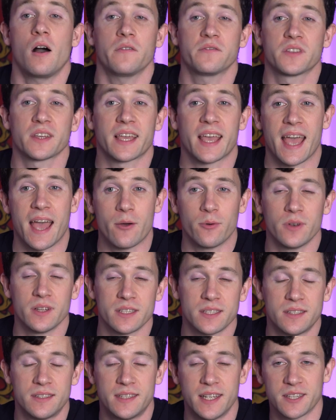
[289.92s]
After
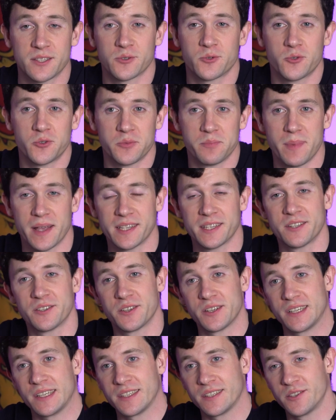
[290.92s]
countless Discord
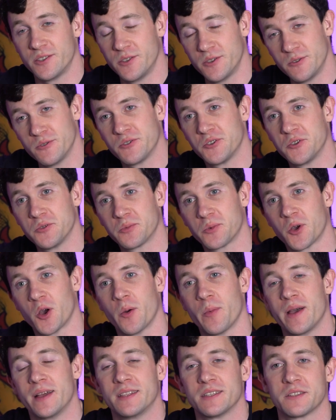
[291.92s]
messages, YouTube
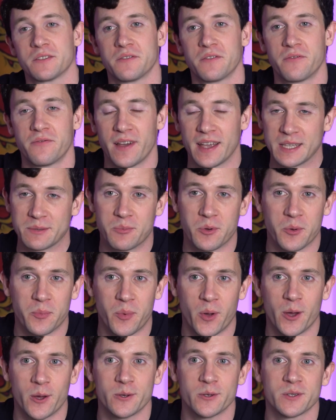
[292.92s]
comments, Facebook
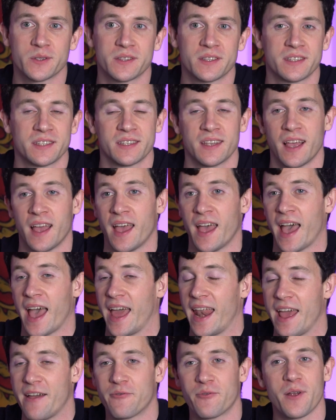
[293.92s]
posts,
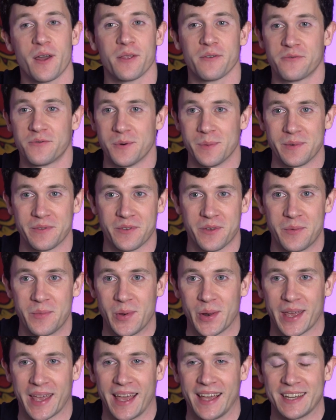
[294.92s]
and every other form of
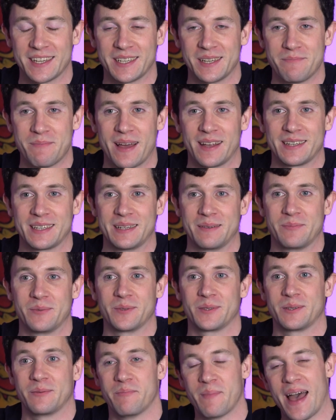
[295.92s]
communication
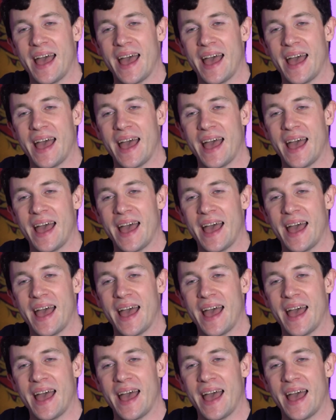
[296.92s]
imaginable to